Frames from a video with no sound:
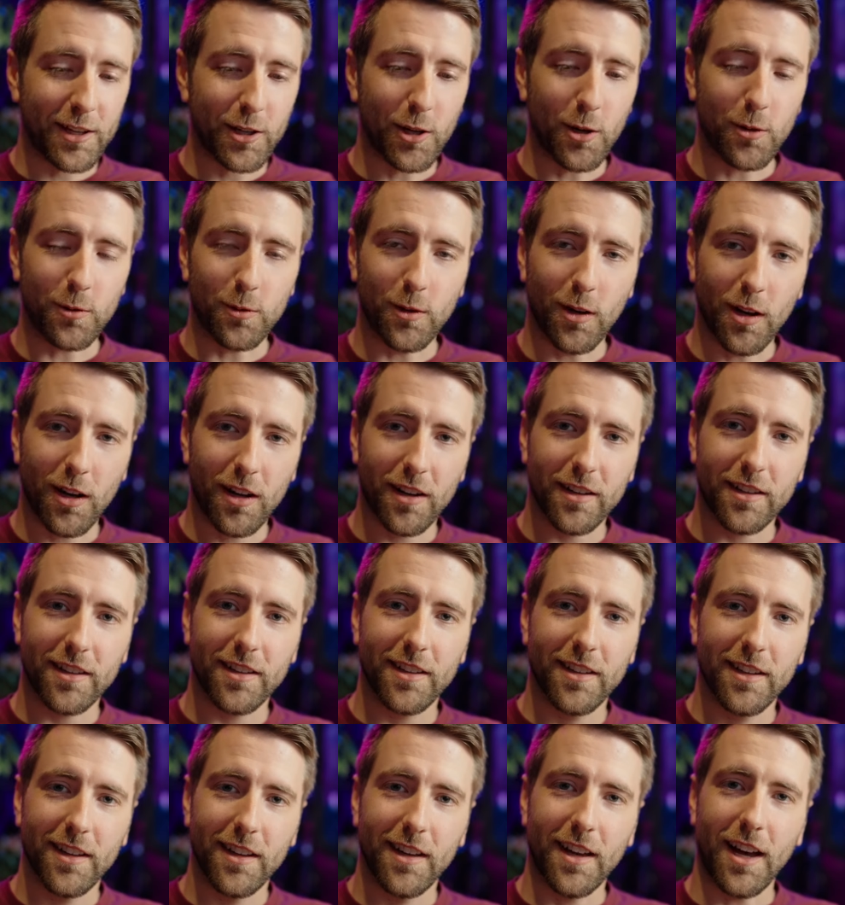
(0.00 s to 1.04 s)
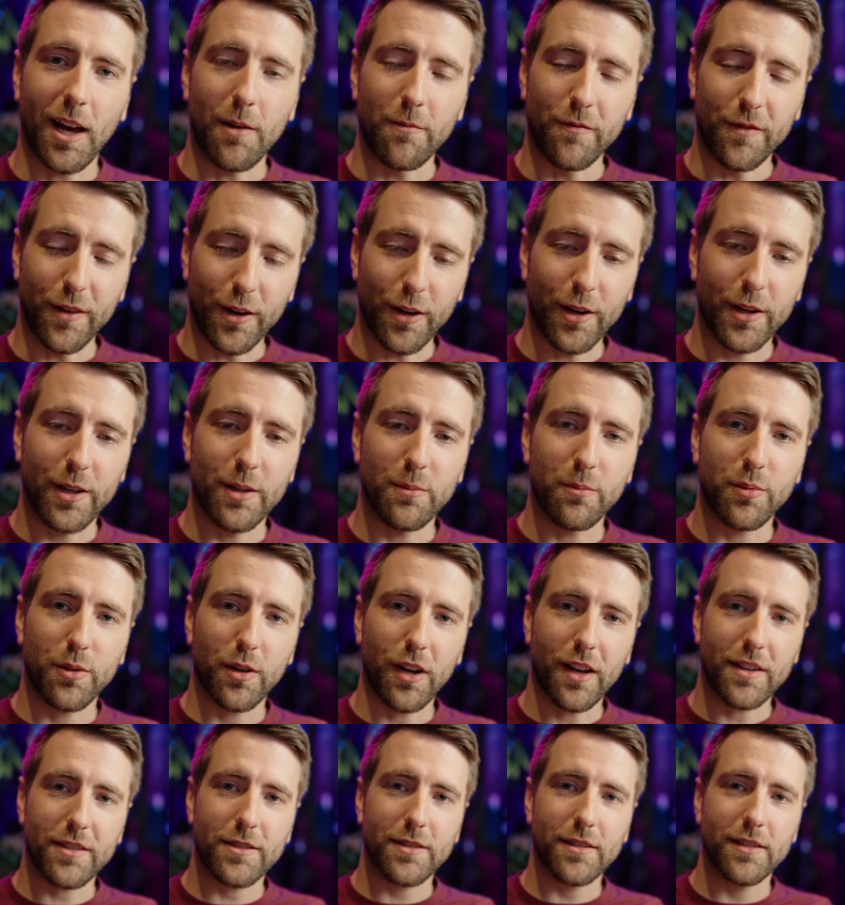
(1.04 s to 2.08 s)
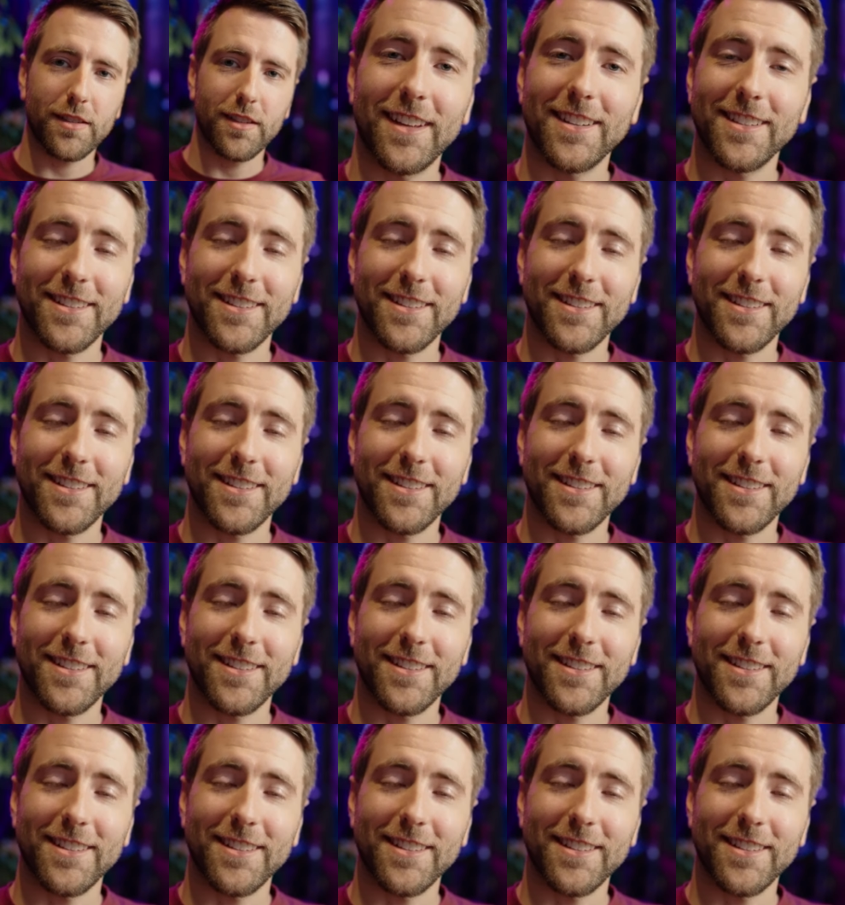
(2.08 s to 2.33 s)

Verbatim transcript: go wrong. I'm very impressed.